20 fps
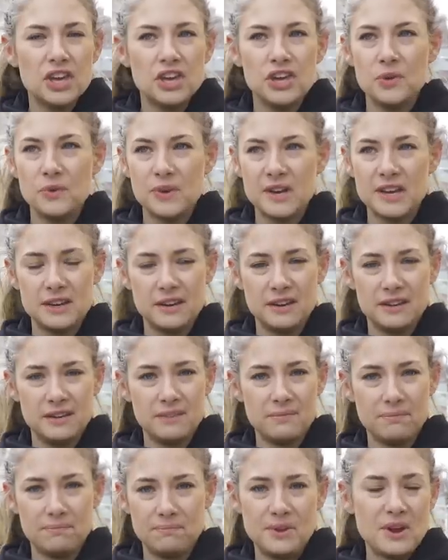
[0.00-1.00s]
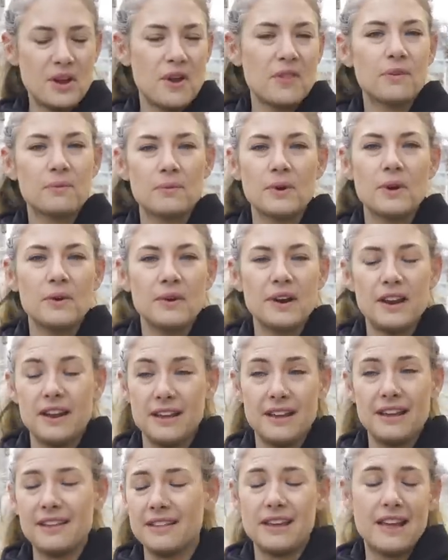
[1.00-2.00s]
You can be on the road,
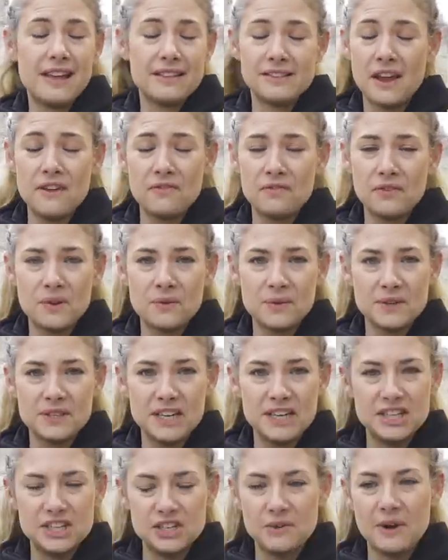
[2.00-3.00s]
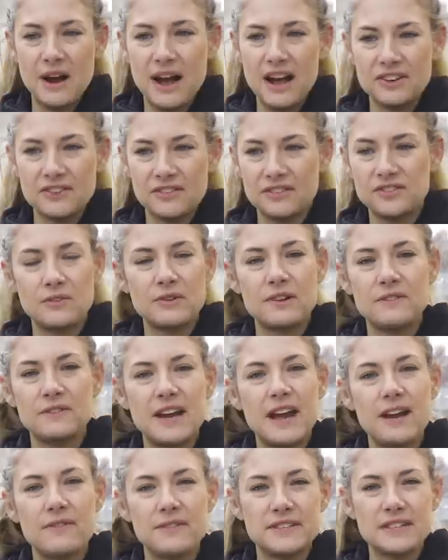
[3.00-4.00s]
as I frequently do. I just don't
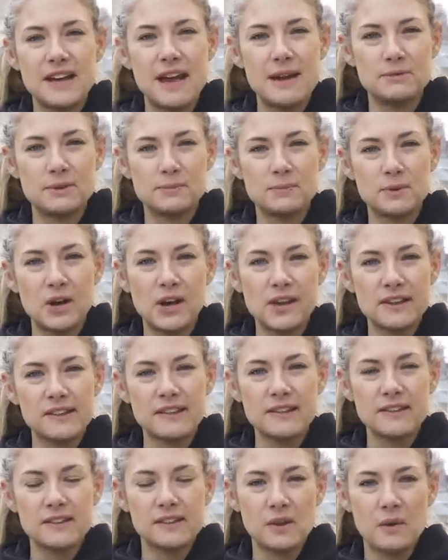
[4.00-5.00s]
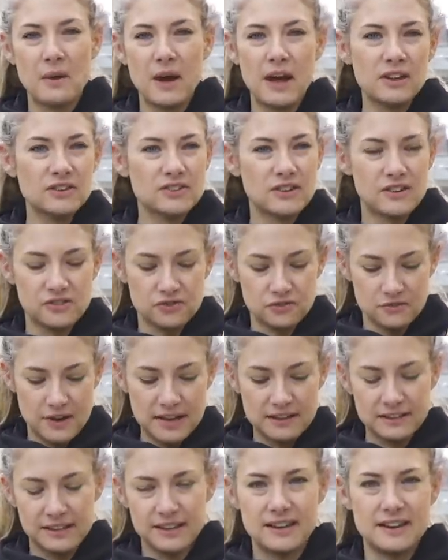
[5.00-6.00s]
even have the time to process, so I'll just
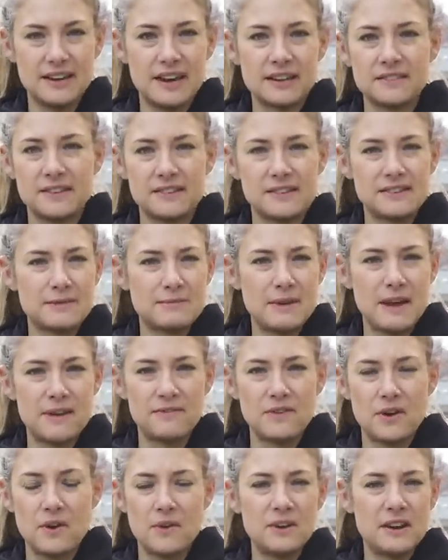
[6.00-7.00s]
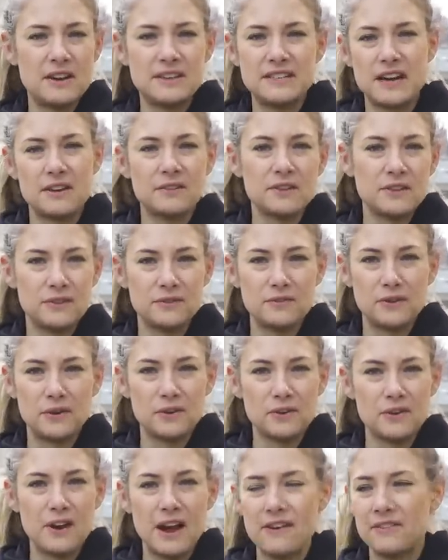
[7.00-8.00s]
directly connect this to my phone and download the
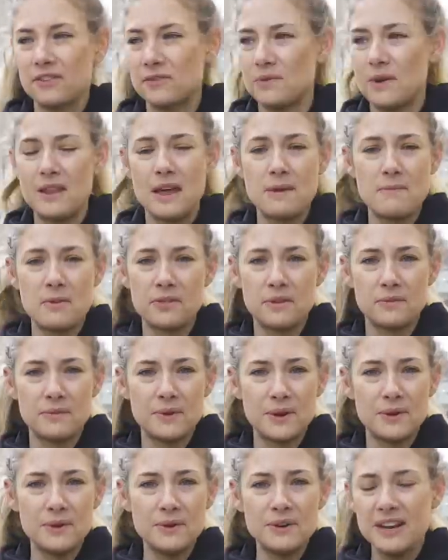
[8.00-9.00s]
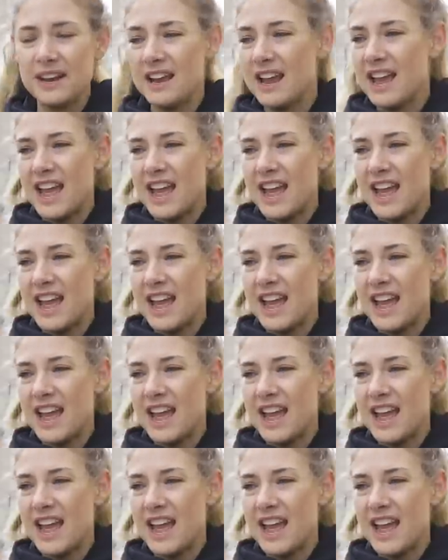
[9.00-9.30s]
photographs while I'm on the road,